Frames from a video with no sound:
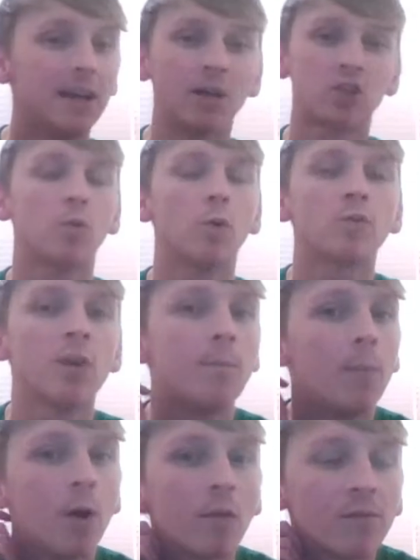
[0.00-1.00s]
swanton
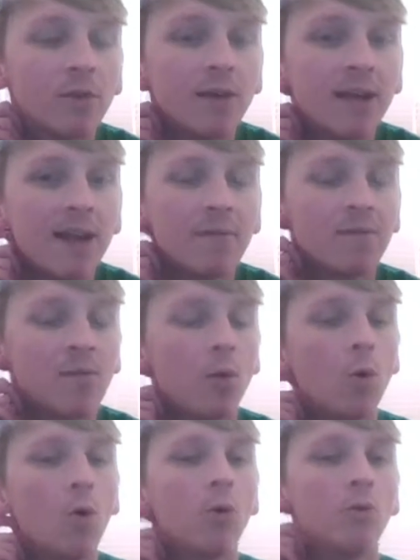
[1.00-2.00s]
bomb for a near
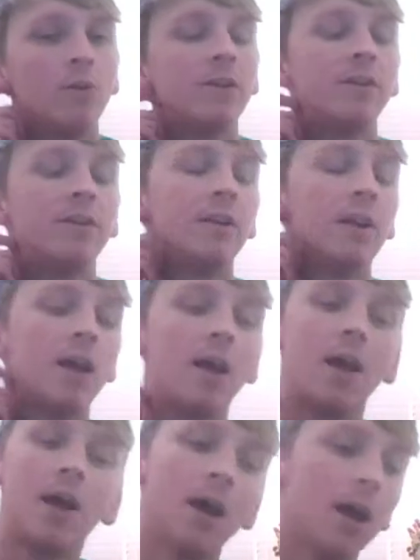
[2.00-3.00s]
fall,
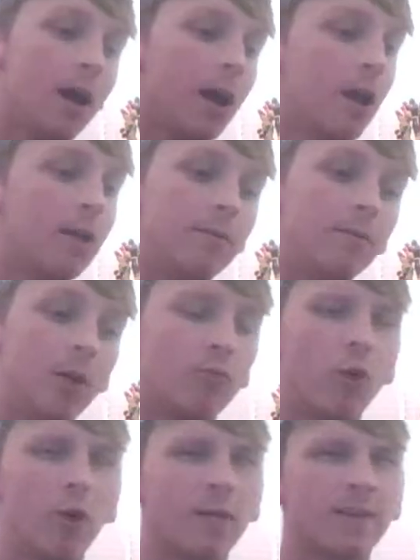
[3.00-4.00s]
and
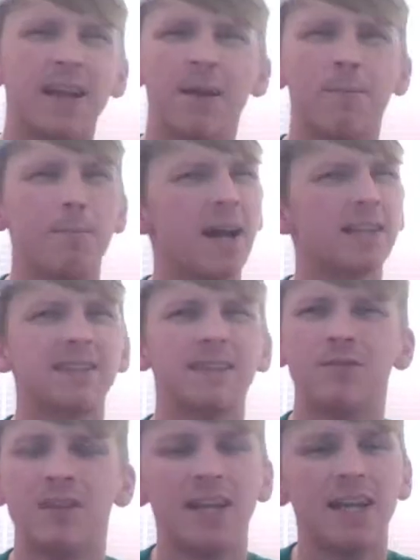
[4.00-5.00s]
Rollins hit a
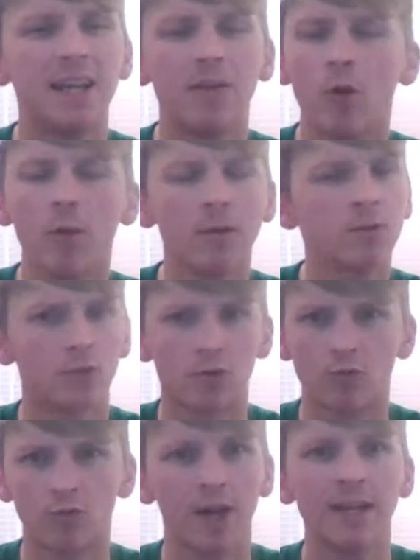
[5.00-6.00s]
massive knee. Rollins was
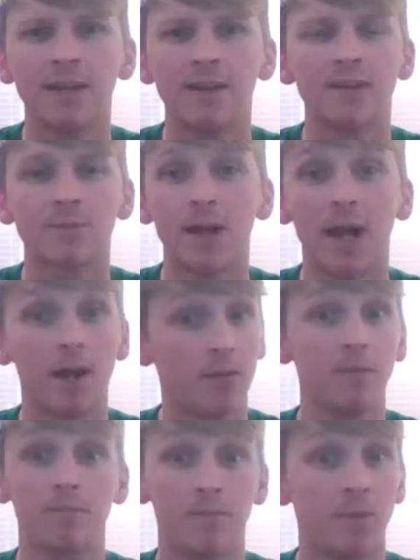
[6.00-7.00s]
great in this match. I
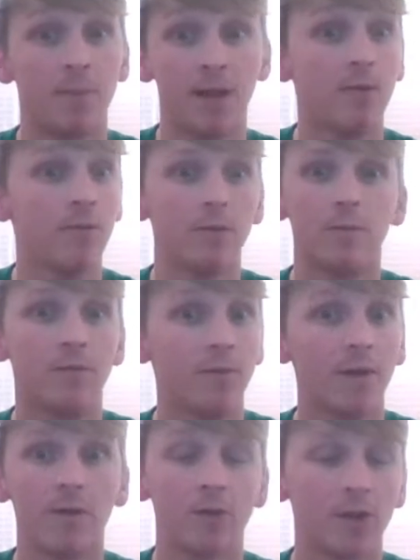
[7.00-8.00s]
think the pair of them were
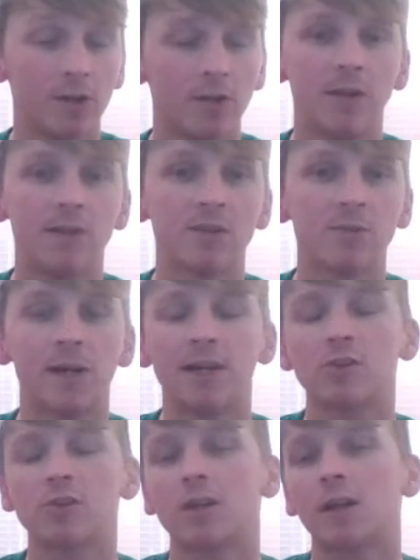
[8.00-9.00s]
very, very good in this
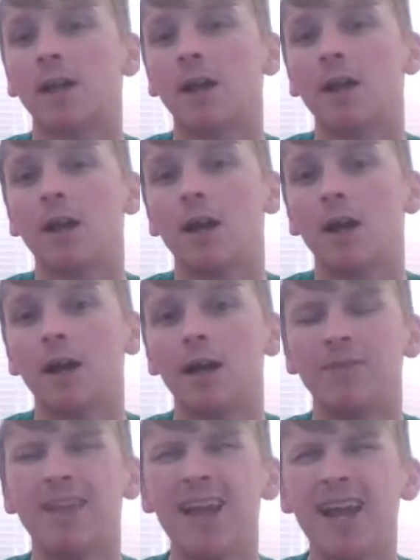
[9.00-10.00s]
match.
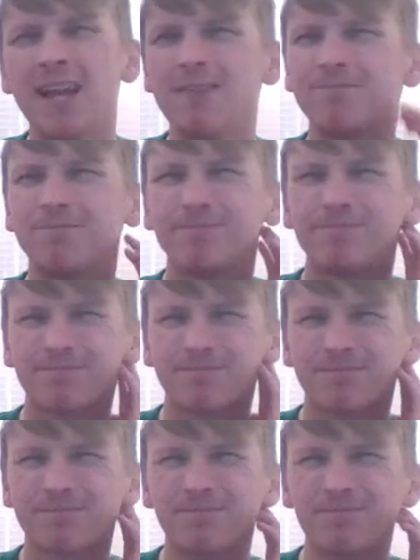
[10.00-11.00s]
And then
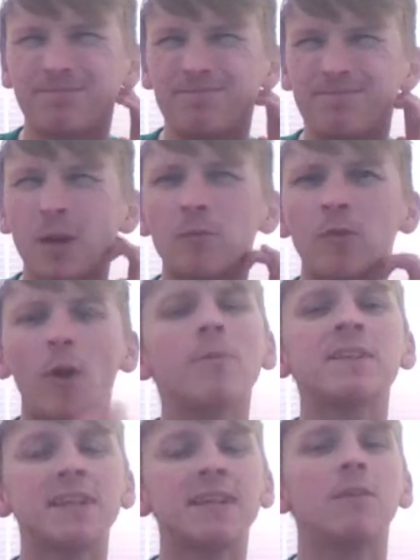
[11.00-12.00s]

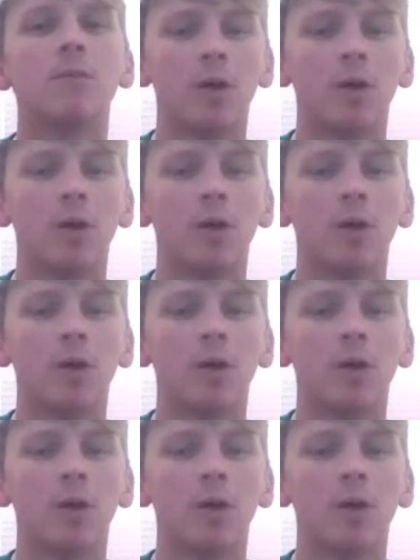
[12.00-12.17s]
Rollins, that